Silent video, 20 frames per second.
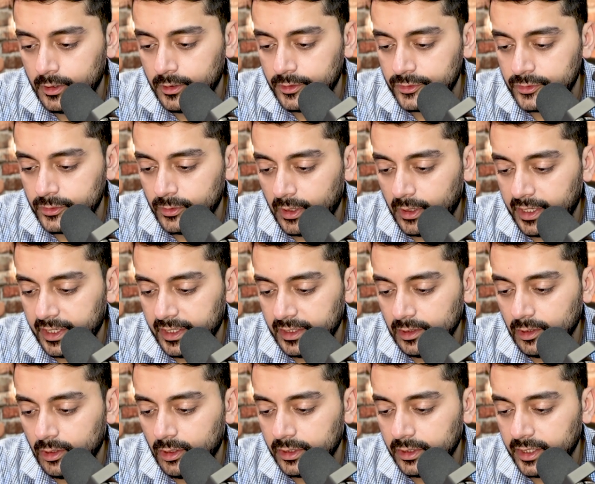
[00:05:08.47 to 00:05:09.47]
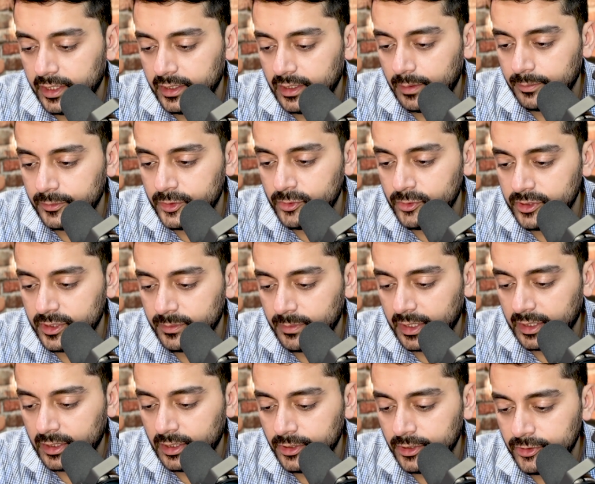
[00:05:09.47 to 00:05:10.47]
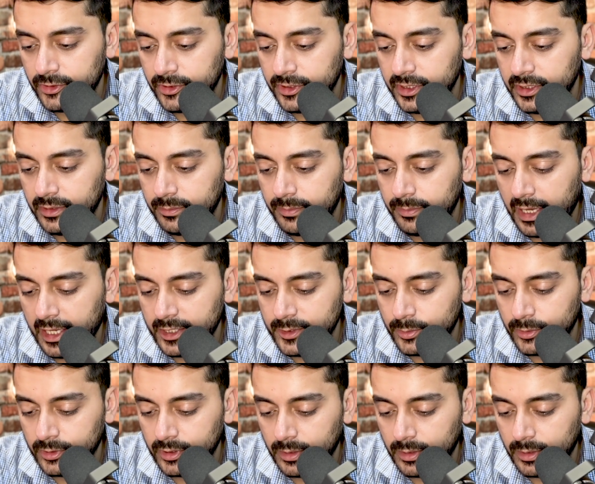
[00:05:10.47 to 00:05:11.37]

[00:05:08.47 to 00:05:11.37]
so I hit login. I'm choosing my country, passport